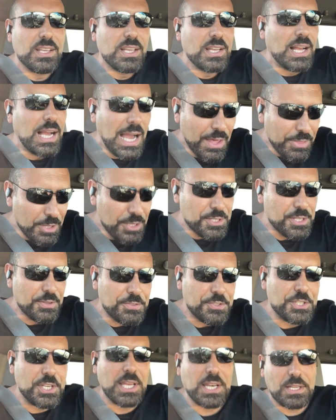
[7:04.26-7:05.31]
others have
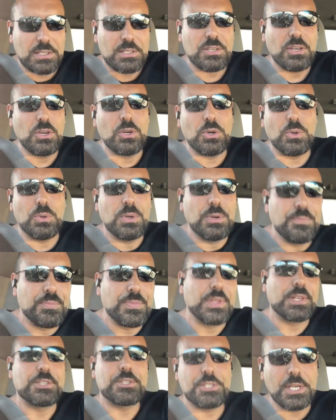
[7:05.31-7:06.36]
said it too
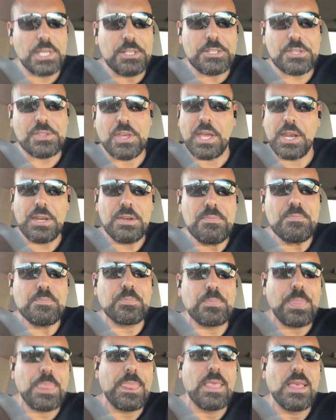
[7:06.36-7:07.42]
since then,
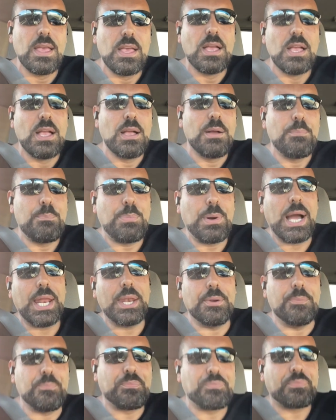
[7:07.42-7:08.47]
but
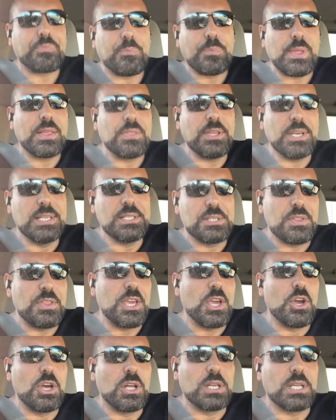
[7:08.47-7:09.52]
these are
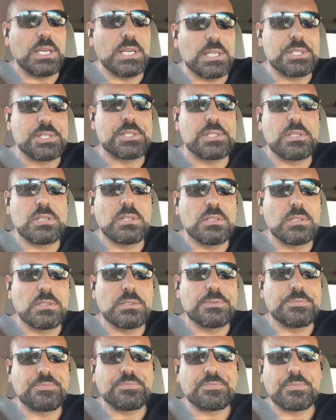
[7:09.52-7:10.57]
the earliest
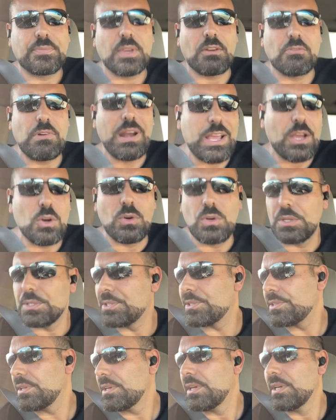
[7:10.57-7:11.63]

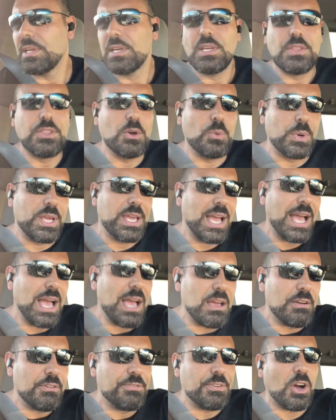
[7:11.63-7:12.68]
records that we
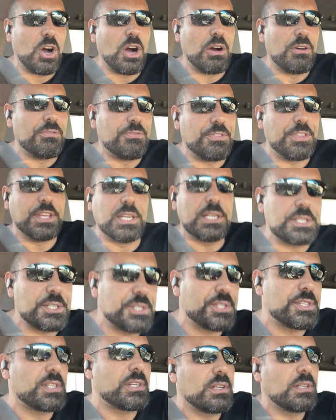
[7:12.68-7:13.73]
have of
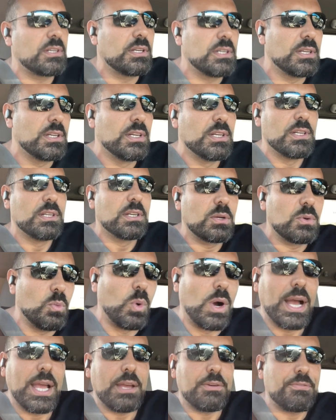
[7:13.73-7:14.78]
this
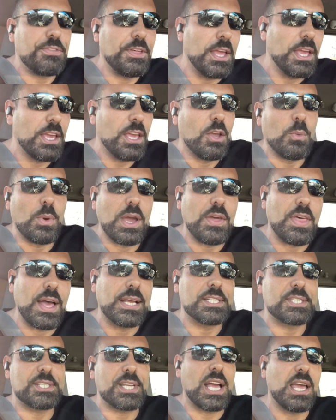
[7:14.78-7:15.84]
way of thinking, where they say